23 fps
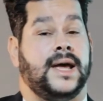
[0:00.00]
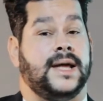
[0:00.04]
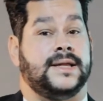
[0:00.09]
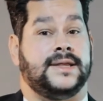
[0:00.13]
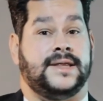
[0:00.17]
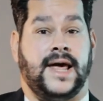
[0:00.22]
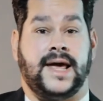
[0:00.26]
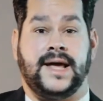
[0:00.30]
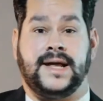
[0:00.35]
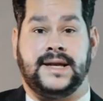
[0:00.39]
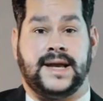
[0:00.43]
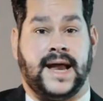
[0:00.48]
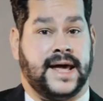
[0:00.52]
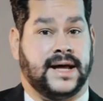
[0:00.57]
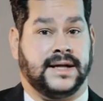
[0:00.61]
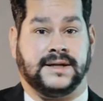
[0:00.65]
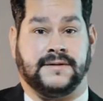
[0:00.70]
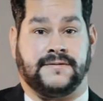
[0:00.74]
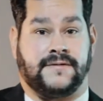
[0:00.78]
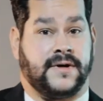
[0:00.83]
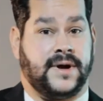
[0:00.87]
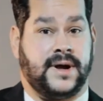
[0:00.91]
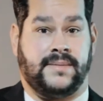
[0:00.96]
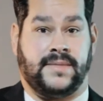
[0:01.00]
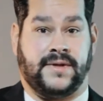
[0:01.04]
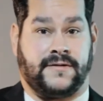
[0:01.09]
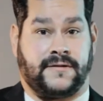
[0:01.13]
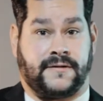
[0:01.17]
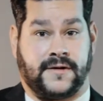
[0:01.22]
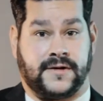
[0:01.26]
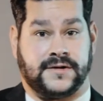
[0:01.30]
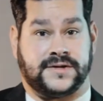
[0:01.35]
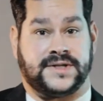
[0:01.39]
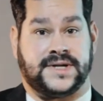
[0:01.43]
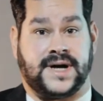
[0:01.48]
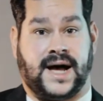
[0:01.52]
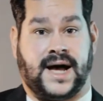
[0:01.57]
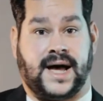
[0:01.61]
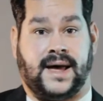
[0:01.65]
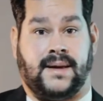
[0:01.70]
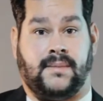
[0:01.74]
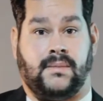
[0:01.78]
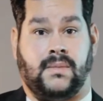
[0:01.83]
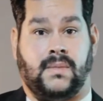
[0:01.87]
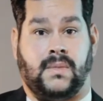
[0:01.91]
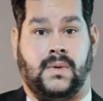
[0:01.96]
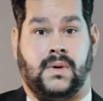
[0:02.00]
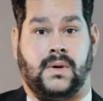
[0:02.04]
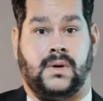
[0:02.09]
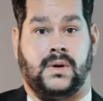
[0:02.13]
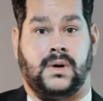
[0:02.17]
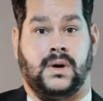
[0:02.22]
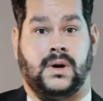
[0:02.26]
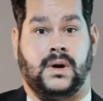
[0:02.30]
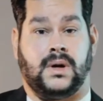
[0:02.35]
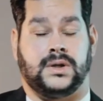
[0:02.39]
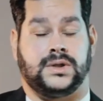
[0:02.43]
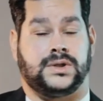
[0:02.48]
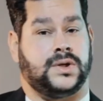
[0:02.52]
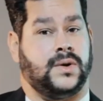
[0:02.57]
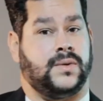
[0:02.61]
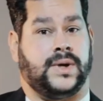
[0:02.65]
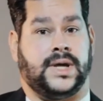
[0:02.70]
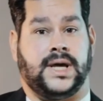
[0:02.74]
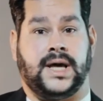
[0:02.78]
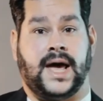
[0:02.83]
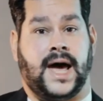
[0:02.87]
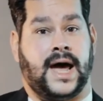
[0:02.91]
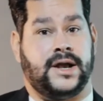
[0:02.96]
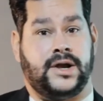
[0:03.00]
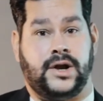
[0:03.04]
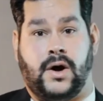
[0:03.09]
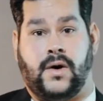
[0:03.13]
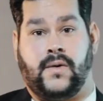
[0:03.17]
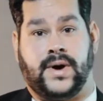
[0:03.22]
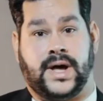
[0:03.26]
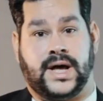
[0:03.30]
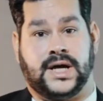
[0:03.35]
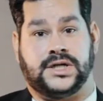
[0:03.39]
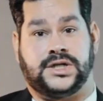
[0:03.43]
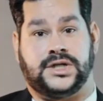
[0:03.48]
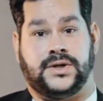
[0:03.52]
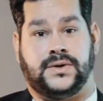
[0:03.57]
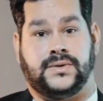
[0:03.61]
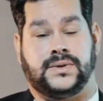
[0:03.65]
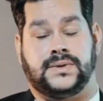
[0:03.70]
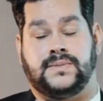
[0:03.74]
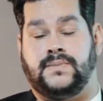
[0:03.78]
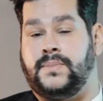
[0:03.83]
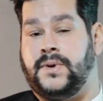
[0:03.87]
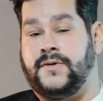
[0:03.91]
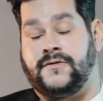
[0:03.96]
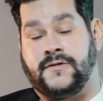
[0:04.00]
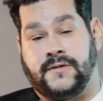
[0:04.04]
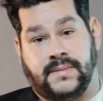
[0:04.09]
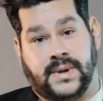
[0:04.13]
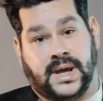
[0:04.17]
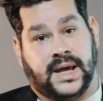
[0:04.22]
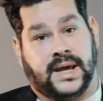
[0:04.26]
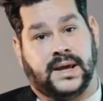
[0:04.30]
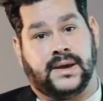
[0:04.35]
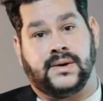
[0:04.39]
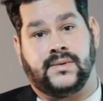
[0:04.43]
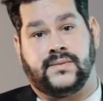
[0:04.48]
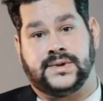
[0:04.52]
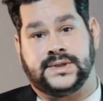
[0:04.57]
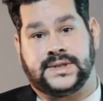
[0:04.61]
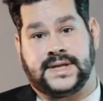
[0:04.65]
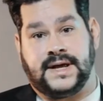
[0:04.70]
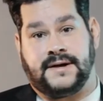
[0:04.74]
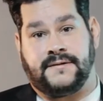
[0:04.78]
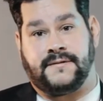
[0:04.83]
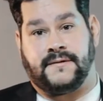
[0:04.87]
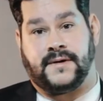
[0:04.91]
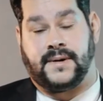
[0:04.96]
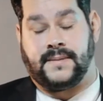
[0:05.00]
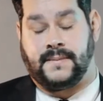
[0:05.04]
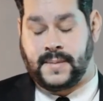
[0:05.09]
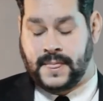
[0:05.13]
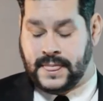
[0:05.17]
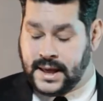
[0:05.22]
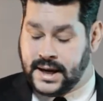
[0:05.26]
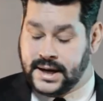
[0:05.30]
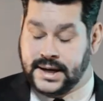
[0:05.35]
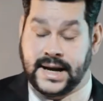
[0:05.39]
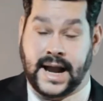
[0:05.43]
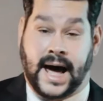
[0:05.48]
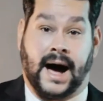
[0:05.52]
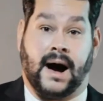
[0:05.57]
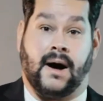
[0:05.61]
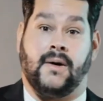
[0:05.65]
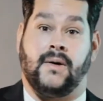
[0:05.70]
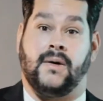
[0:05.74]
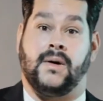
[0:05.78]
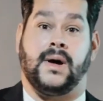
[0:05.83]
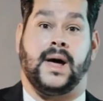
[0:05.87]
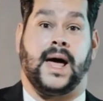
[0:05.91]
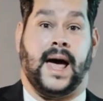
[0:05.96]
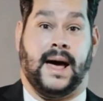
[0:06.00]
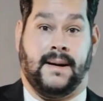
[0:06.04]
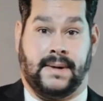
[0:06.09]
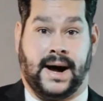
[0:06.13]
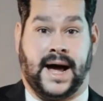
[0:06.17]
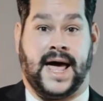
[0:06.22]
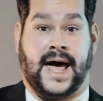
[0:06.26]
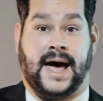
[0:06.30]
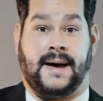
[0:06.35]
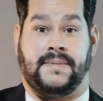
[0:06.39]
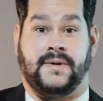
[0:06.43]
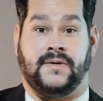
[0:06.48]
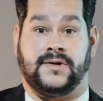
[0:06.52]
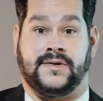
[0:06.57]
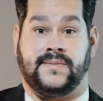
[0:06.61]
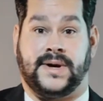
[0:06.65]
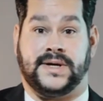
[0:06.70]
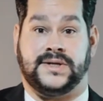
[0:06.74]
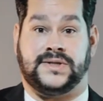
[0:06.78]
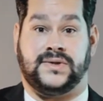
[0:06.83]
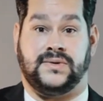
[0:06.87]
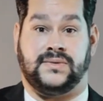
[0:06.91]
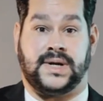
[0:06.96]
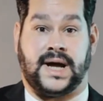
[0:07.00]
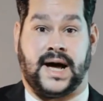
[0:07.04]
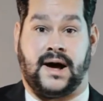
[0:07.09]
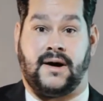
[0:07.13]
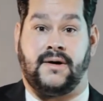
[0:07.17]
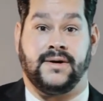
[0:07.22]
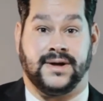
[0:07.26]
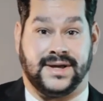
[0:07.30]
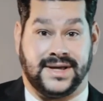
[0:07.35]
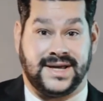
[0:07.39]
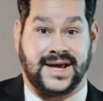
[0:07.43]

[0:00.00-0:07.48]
They nailed it for him the first time. So he had no issues. But for me, it was different. Now, am I happy with my suit now?